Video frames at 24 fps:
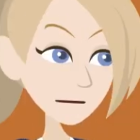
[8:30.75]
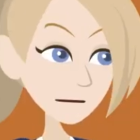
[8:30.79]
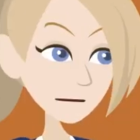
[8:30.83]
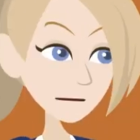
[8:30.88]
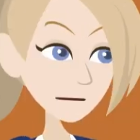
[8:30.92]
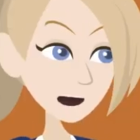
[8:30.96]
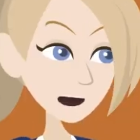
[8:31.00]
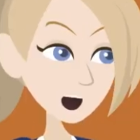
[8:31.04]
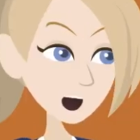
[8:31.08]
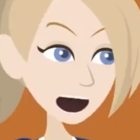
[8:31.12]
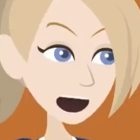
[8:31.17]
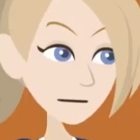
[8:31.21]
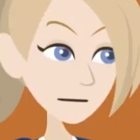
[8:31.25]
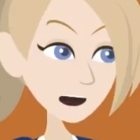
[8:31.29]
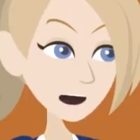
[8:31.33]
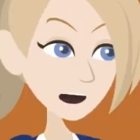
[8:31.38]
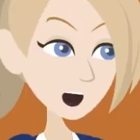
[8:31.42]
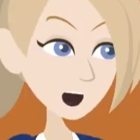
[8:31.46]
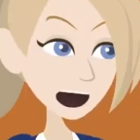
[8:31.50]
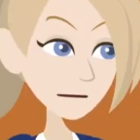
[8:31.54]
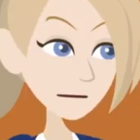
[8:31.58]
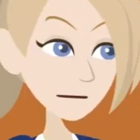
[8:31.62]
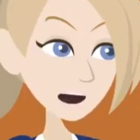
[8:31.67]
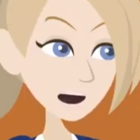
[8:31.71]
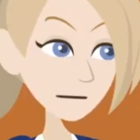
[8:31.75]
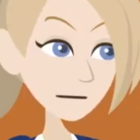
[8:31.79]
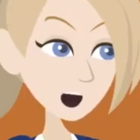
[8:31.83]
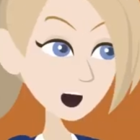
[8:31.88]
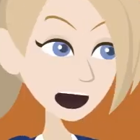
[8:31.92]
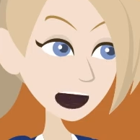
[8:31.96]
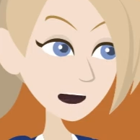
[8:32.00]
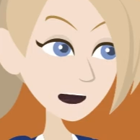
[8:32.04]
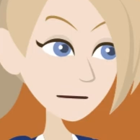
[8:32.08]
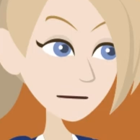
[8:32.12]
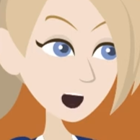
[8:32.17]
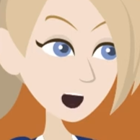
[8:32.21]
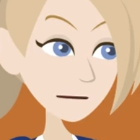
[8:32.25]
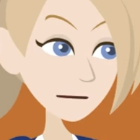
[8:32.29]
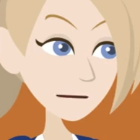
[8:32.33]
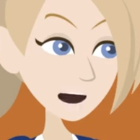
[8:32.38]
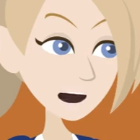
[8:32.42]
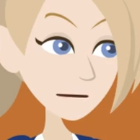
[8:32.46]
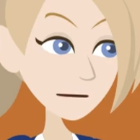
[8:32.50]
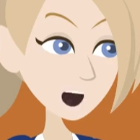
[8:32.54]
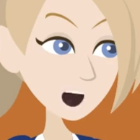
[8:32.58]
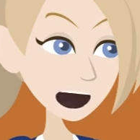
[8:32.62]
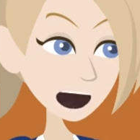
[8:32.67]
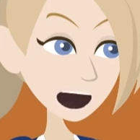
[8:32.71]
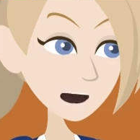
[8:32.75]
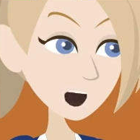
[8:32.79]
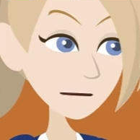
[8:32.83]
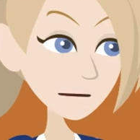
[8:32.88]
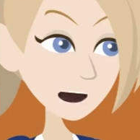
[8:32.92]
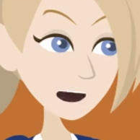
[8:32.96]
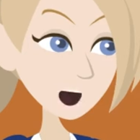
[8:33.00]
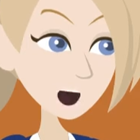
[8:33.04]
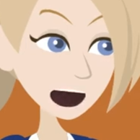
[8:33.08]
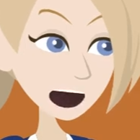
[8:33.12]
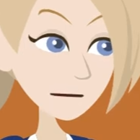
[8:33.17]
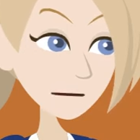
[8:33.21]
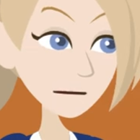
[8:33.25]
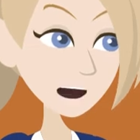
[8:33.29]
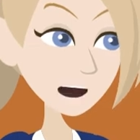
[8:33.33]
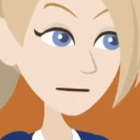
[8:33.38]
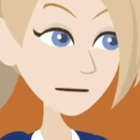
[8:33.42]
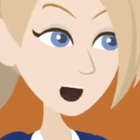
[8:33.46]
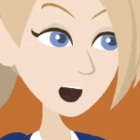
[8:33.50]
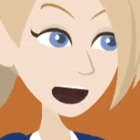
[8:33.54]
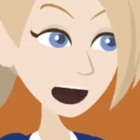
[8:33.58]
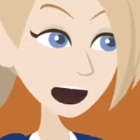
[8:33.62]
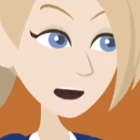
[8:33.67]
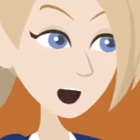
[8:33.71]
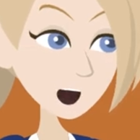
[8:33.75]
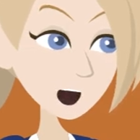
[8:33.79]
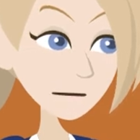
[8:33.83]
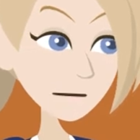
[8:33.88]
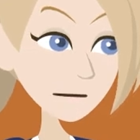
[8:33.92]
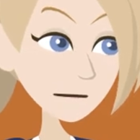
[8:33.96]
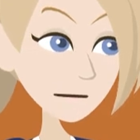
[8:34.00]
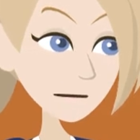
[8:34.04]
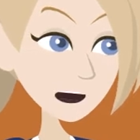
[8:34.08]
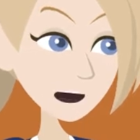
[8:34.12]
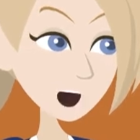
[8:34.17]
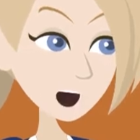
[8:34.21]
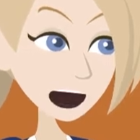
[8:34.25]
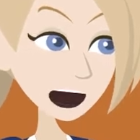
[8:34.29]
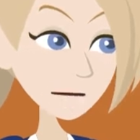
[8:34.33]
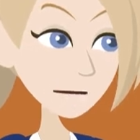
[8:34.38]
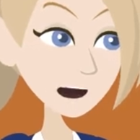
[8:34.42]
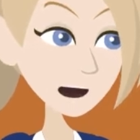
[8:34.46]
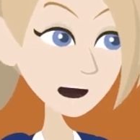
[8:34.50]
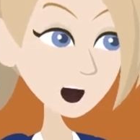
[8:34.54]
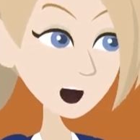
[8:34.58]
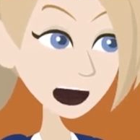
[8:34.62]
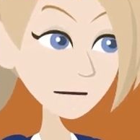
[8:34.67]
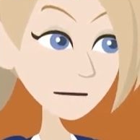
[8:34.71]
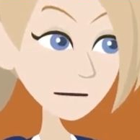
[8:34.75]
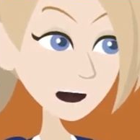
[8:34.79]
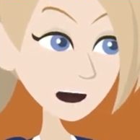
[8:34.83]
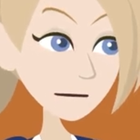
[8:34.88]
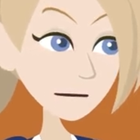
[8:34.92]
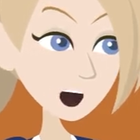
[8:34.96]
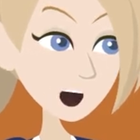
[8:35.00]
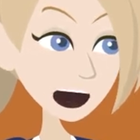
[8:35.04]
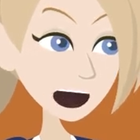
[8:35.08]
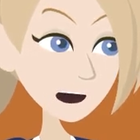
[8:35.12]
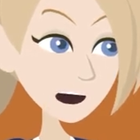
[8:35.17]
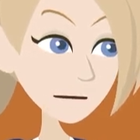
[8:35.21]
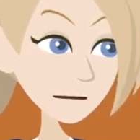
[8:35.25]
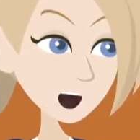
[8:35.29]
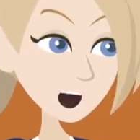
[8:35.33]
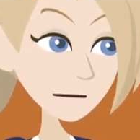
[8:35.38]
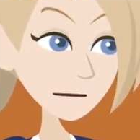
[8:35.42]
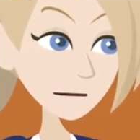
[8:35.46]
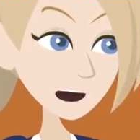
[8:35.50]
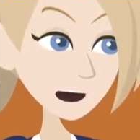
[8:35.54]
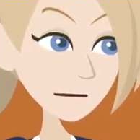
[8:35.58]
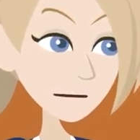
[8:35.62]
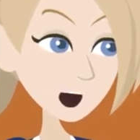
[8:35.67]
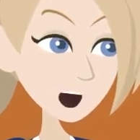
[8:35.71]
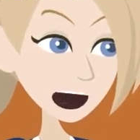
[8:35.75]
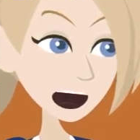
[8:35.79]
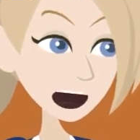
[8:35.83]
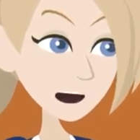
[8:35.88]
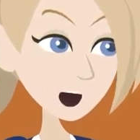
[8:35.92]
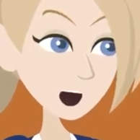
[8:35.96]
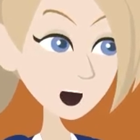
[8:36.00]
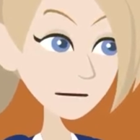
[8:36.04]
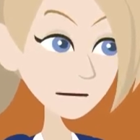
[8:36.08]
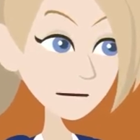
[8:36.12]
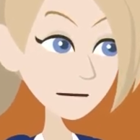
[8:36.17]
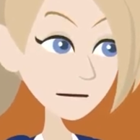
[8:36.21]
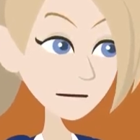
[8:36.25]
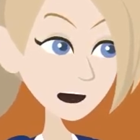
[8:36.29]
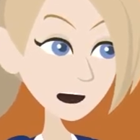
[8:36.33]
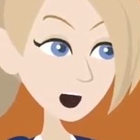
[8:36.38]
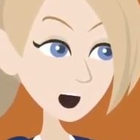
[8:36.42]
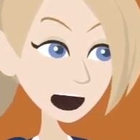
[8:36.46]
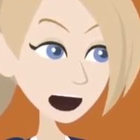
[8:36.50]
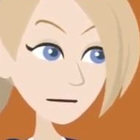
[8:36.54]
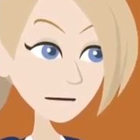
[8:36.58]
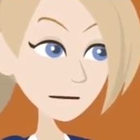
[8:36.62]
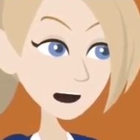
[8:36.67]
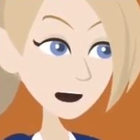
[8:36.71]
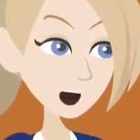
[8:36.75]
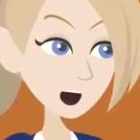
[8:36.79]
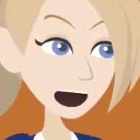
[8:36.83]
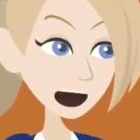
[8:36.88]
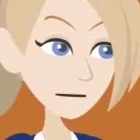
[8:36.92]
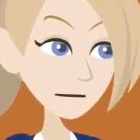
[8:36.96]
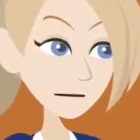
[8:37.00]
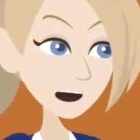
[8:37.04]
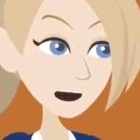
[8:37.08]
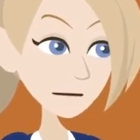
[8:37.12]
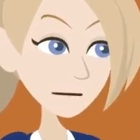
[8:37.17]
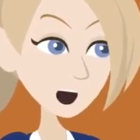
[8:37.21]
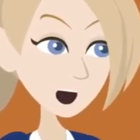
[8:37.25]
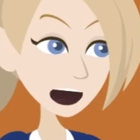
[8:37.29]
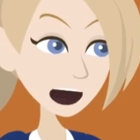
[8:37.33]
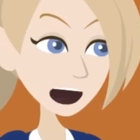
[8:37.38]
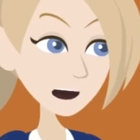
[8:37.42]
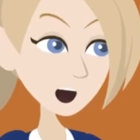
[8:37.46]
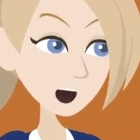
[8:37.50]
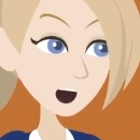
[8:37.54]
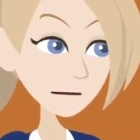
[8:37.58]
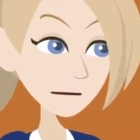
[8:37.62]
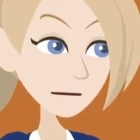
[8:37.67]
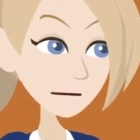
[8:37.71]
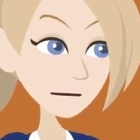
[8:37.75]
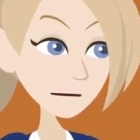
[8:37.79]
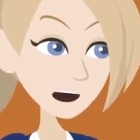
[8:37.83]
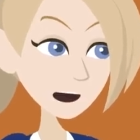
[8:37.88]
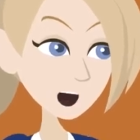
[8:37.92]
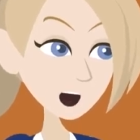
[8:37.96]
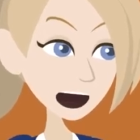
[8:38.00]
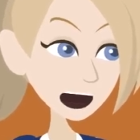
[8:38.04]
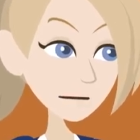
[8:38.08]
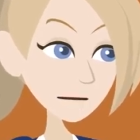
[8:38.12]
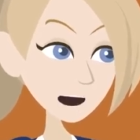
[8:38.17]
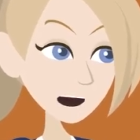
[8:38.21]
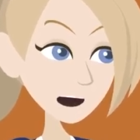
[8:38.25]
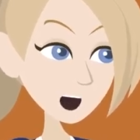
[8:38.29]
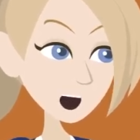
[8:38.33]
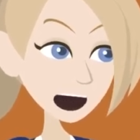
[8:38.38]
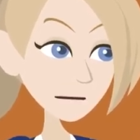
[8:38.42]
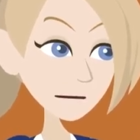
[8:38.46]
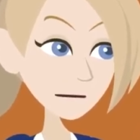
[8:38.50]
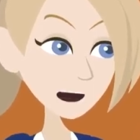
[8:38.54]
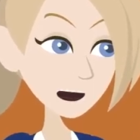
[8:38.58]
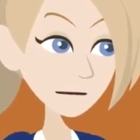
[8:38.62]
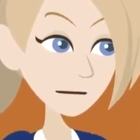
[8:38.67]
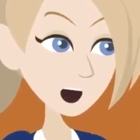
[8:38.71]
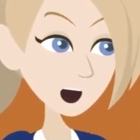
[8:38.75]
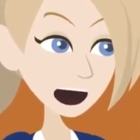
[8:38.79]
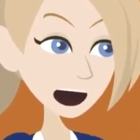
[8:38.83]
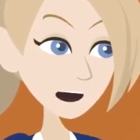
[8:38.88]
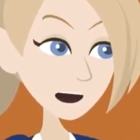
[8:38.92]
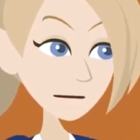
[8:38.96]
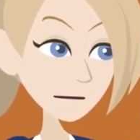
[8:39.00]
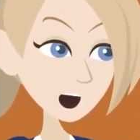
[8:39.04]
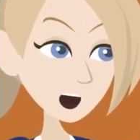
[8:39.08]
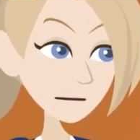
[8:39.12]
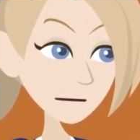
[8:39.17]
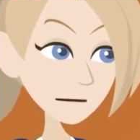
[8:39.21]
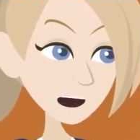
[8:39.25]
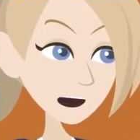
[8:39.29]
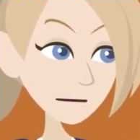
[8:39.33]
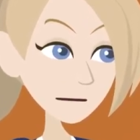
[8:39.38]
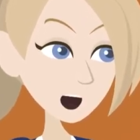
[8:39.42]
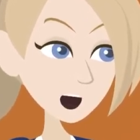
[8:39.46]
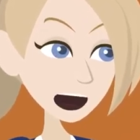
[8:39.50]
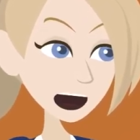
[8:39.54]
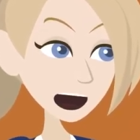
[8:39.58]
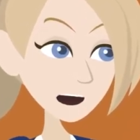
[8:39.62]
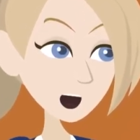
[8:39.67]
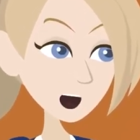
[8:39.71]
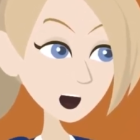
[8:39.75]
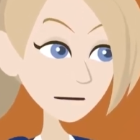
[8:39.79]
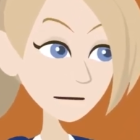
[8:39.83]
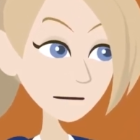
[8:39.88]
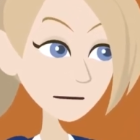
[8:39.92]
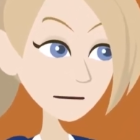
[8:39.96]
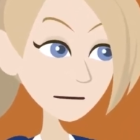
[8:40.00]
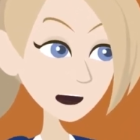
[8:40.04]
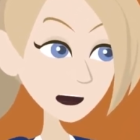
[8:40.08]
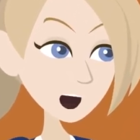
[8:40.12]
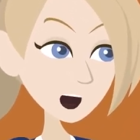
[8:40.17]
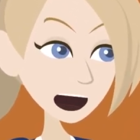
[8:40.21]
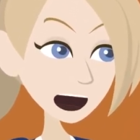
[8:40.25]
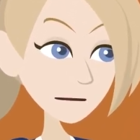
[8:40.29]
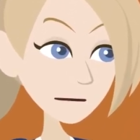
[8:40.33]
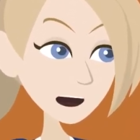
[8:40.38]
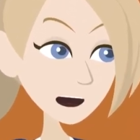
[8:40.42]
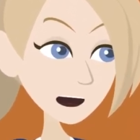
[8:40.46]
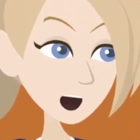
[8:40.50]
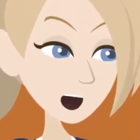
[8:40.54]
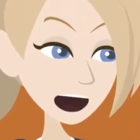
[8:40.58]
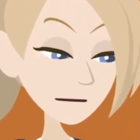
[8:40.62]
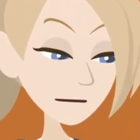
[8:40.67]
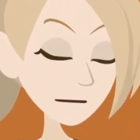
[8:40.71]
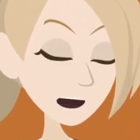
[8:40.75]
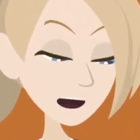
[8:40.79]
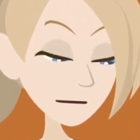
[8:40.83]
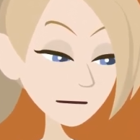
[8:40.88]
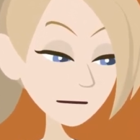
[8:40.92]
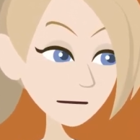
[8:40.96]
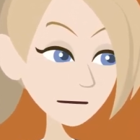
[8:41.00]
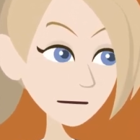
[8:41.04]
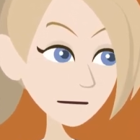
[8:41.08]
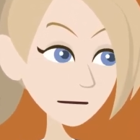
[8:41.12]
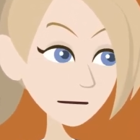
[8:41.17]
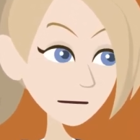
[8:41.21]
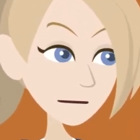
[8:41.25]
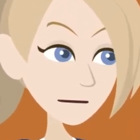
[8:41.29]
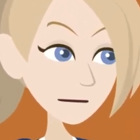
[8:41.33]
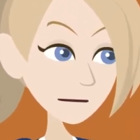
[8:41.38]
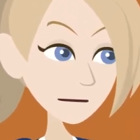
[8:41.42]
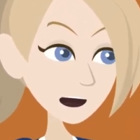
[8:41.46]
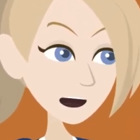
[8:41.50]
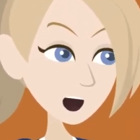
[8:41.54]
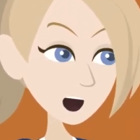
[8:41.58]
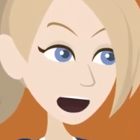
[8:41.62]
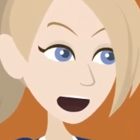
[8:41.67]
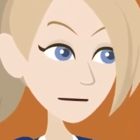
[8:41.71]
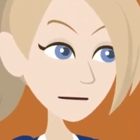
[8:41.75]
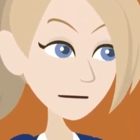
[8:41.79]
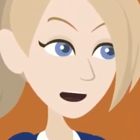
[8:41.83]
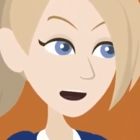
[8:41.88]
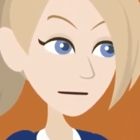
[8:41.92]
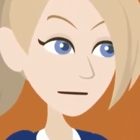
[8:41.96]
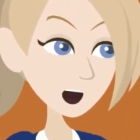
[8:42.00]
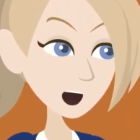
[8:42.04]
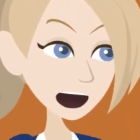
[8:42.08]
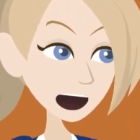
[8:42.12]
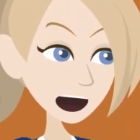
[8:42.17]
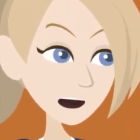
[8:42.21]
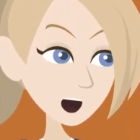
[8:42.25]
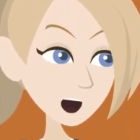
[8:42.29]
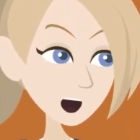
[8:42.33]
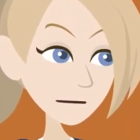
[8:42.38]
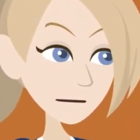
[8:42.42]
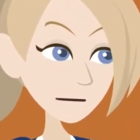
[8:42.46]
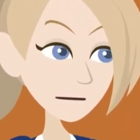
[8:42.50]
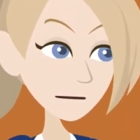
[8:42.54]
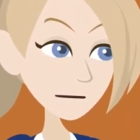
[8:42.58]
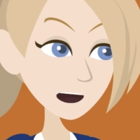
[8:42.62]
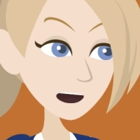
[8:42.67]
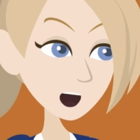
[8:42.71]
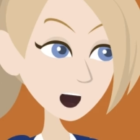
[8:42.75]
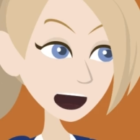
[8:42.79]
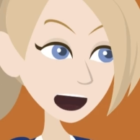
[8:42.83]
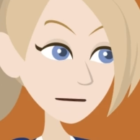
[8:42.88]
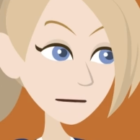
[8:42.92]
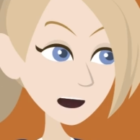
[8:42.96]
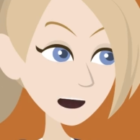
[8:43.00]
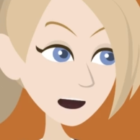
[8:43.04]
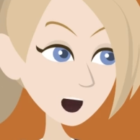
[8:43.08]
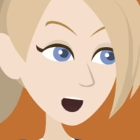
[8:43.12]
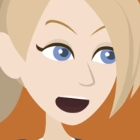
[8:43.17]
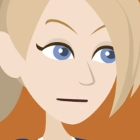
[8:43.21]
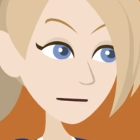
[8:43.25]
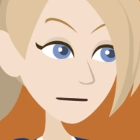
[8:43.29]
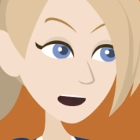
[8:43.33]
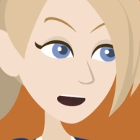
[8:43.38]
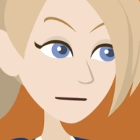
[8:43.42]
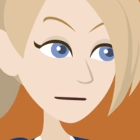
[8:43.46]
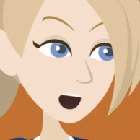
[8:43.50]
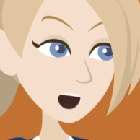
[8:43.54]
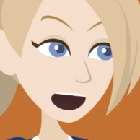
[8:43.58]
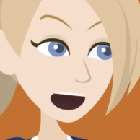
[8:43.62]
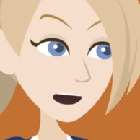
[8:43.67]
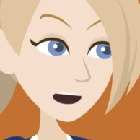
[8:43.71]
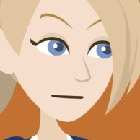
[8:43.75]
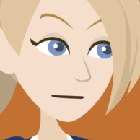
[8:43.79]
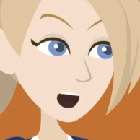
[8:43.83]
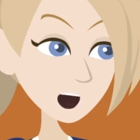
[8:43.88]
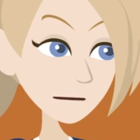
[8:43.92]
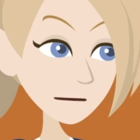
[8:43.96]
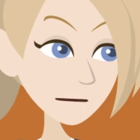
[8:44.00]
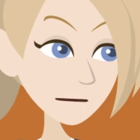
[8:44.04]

in the variable name, so no. And a variable name cannot start with a number. I think out of all four, the only legal variable name here is Sophia underscore 2.